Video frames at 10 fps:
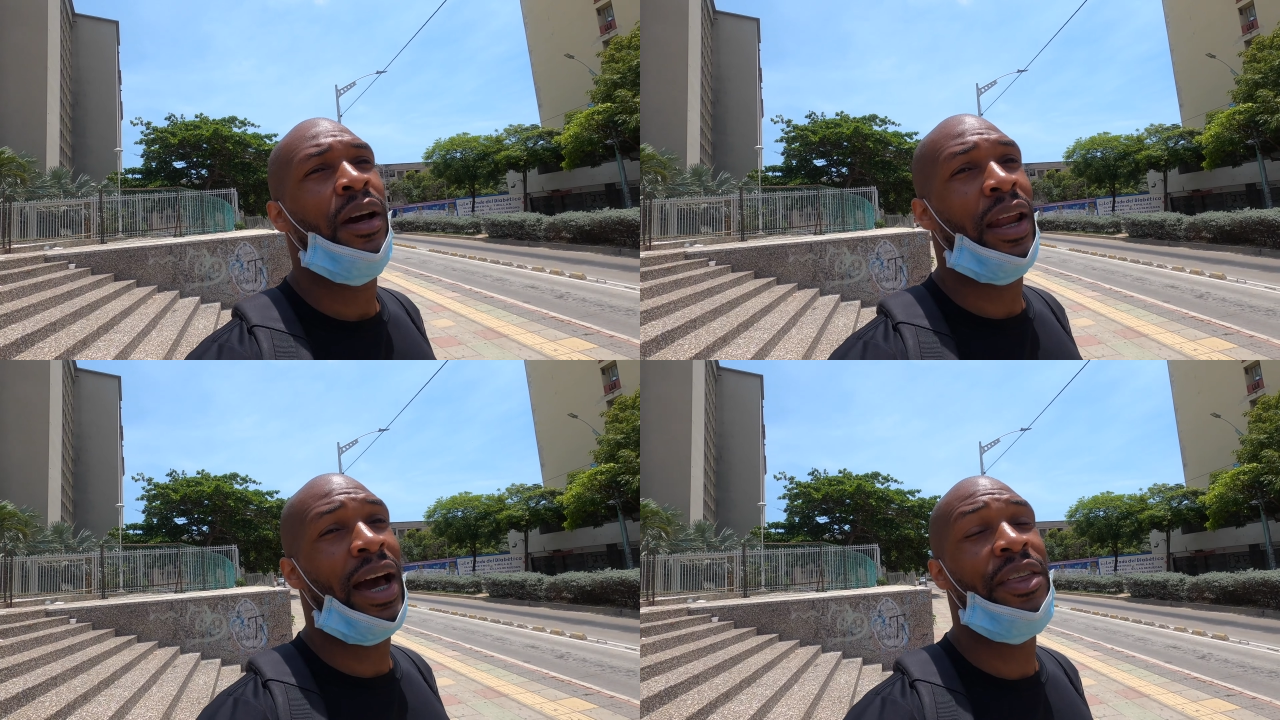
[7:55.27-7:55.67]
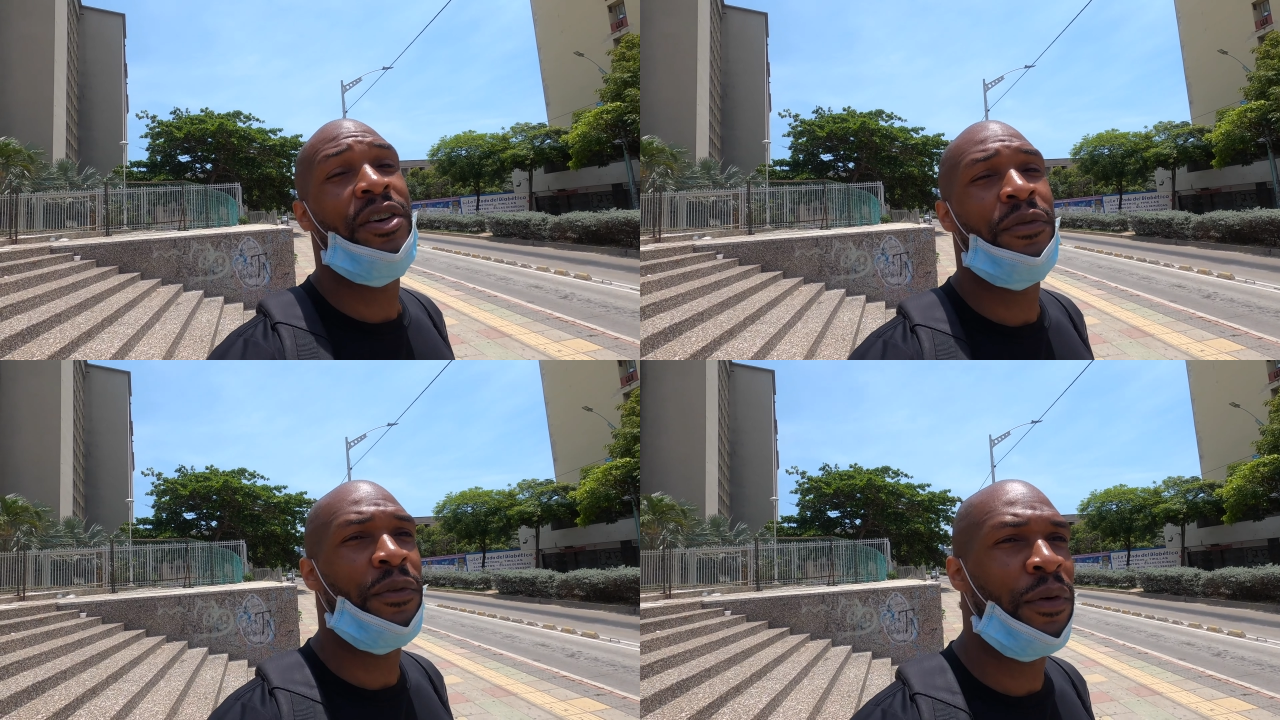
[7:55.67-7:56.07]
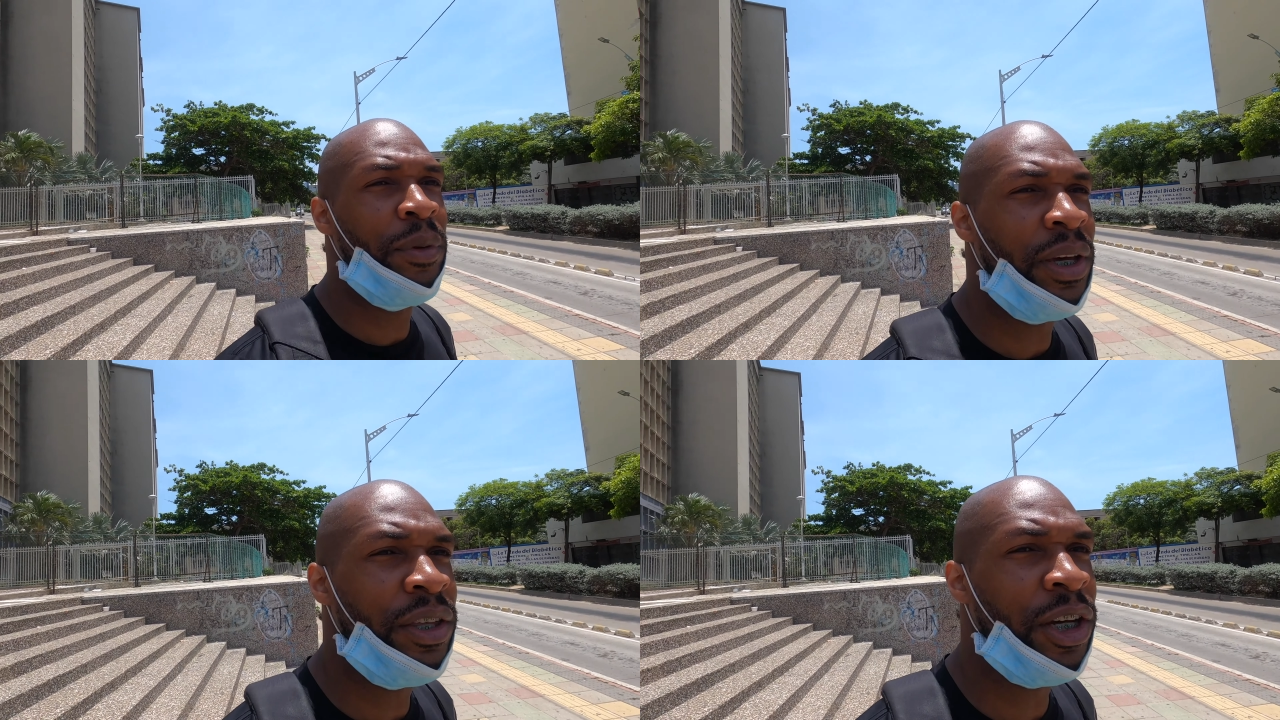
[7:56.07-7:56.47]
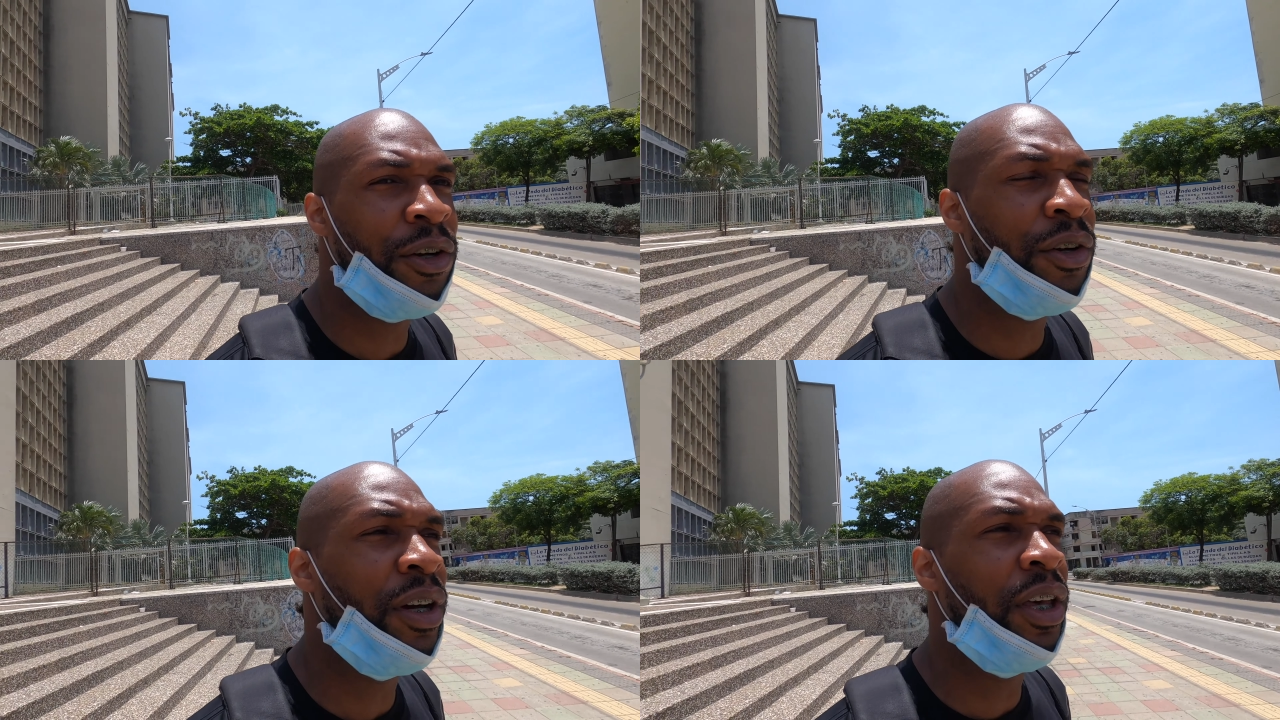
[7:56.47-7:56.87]
a lot different from the
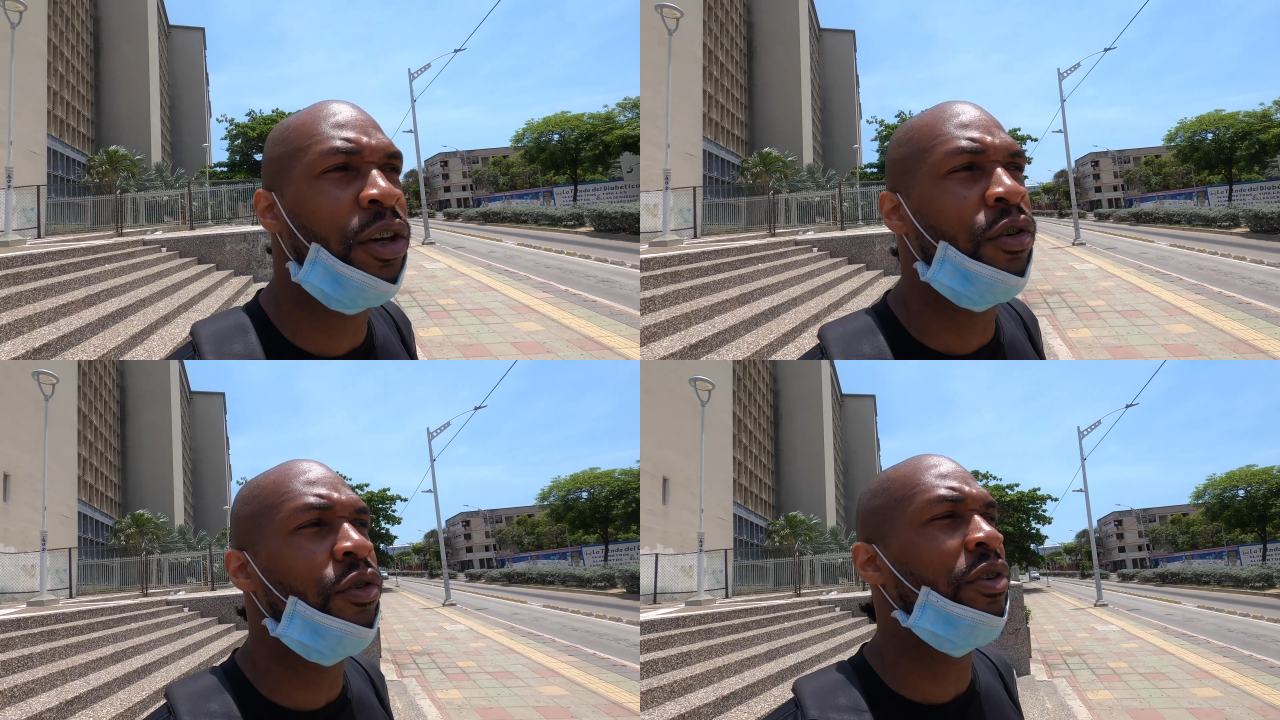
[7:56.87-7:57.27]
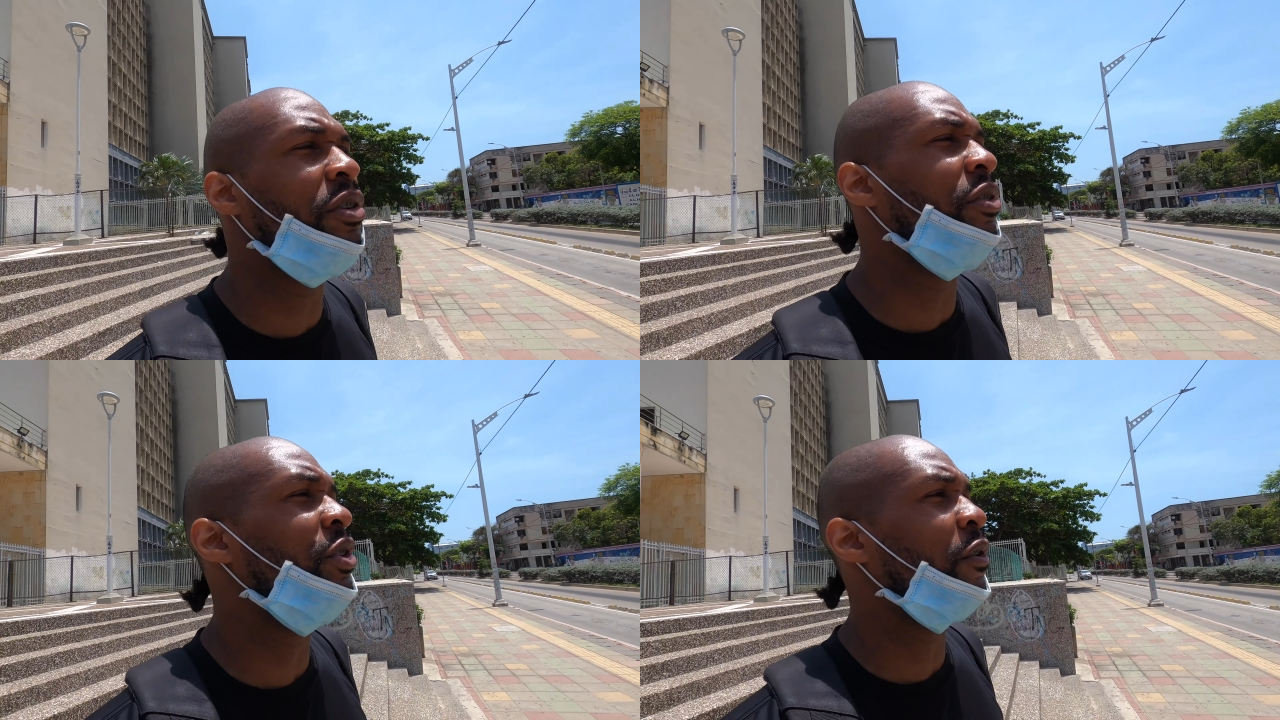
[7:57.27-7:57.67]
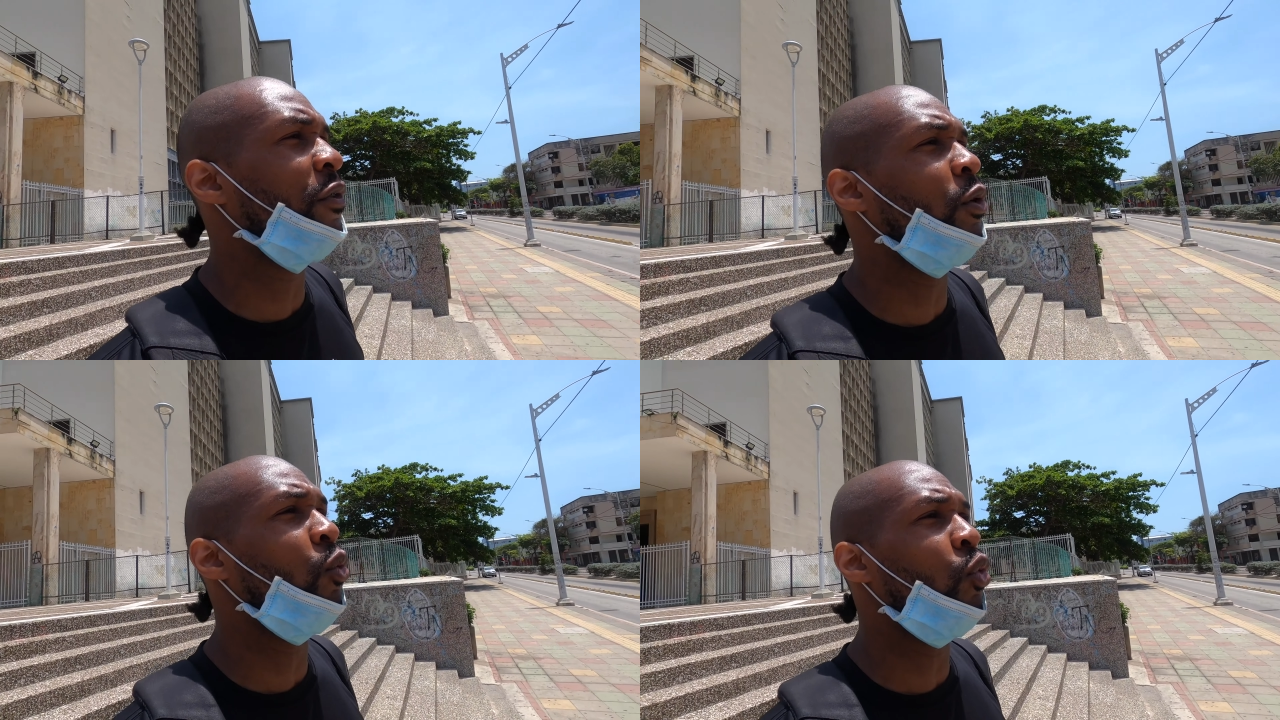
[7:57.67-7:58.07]
interior, and they use different